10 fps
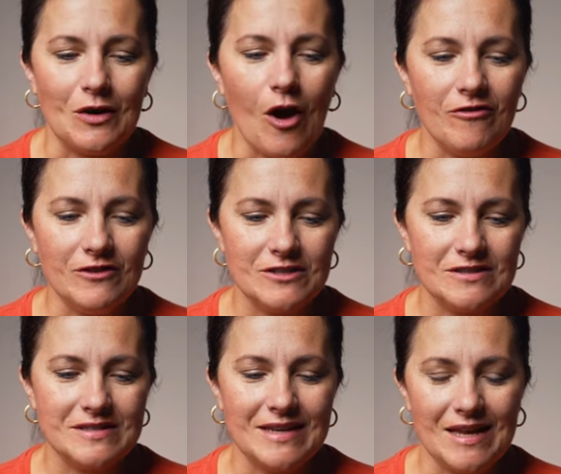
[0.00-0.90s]
official
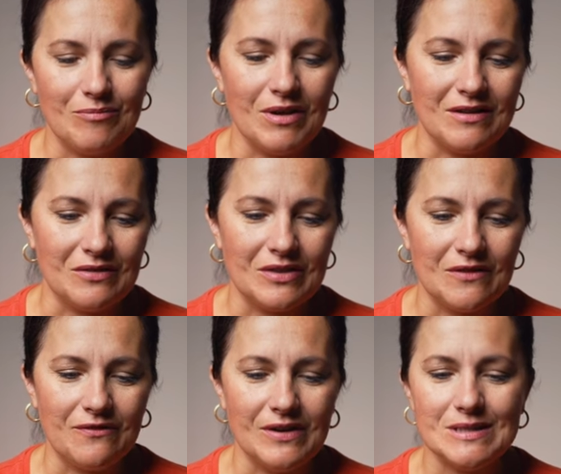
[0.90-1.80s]
statement on their
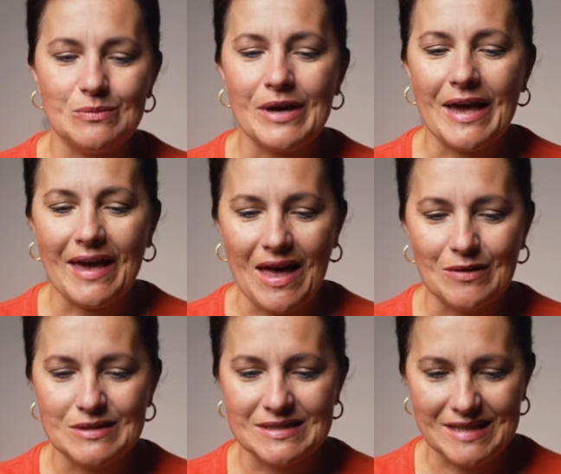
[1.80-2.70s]
Facebook
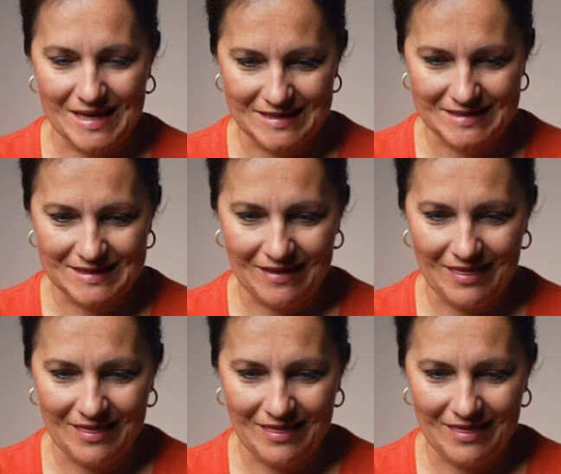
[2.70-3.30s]
account states